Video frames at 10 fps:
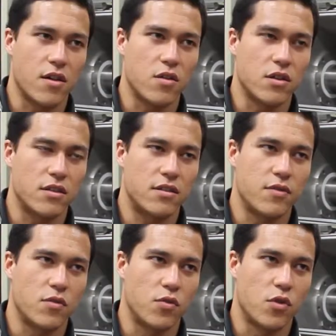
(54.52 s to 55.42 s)
Alloy
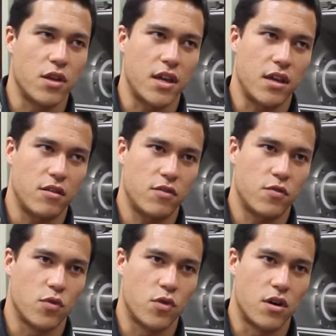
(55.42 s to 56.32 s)
740H
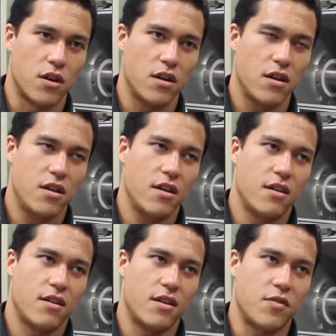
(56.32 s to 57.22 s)
for
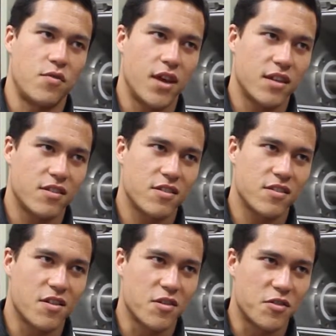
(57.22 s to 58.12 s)

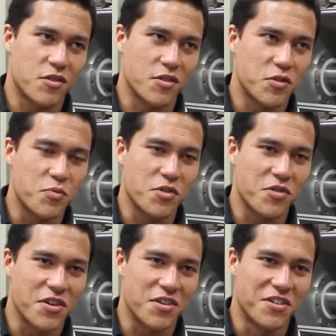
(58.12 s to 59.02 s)
advanced ultra
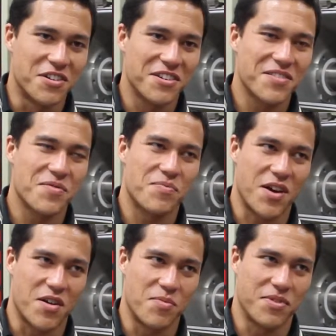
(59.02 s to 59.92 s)
supercritical
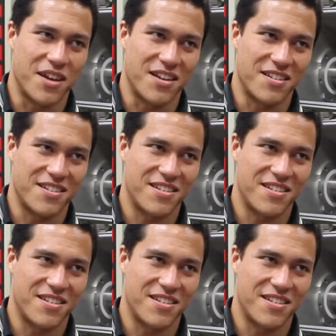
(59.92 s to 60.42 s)
power plant